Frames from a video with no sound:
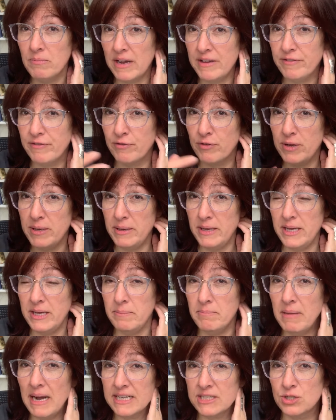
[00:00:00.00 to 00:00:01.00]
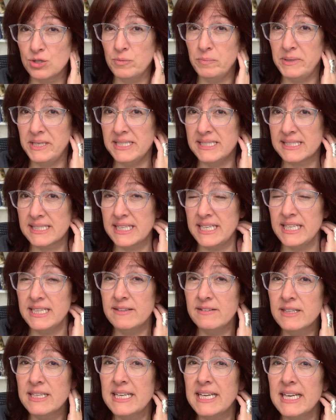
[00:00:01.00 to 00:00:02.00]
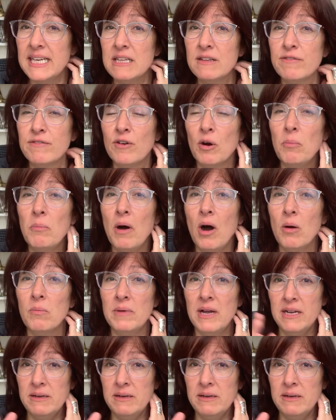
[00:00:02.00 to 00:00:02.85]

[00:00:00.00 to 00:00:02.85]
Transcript: my free back to peace kit, kit for mom.